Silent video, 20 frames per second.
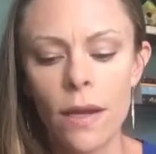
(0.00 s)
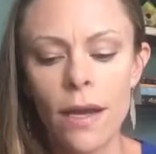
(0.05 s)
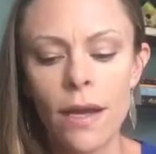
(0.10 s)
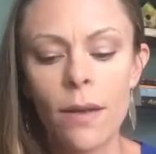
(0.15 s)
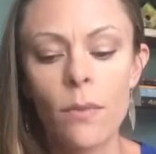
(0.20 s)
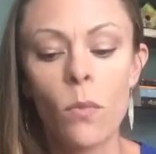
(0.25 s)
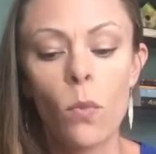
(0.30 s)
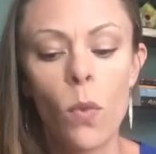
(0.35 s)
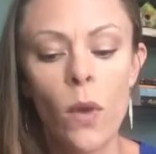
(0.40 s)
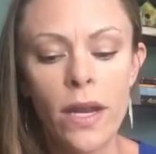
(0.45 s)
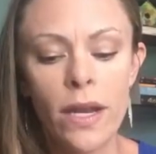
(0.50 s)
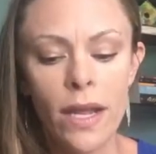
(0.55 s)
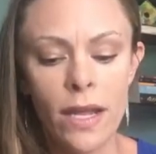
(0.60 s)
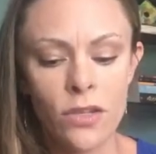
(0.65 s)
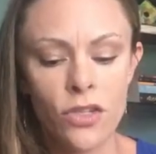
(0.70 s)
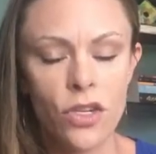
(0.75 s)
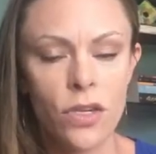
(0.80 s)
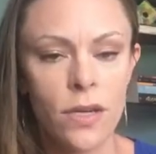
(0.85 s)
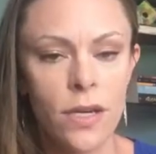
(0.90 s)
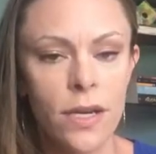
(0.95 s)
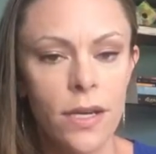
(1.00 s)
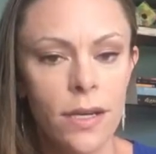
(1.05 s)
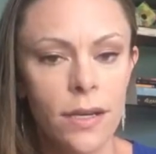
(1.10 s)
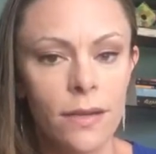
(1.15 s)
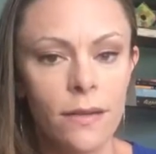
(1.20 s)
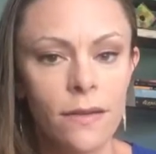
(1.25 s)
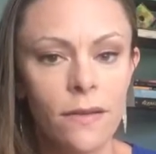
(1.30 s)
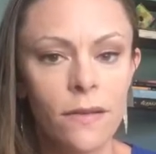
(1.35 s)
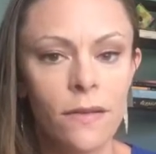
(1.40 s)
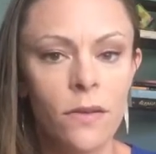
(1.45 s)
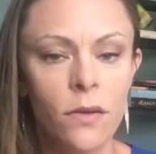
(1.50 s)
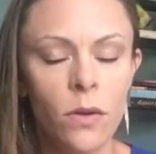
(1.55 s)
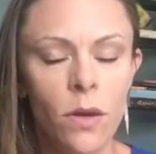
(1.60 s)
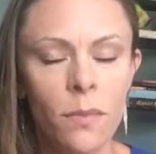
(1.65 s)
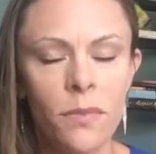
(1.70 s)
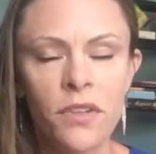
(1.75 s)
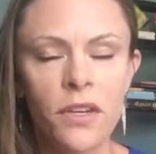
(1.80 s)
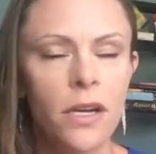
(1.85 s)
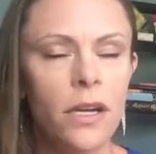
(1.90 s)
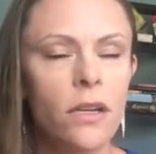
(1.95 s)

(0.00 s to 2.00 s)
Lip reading: two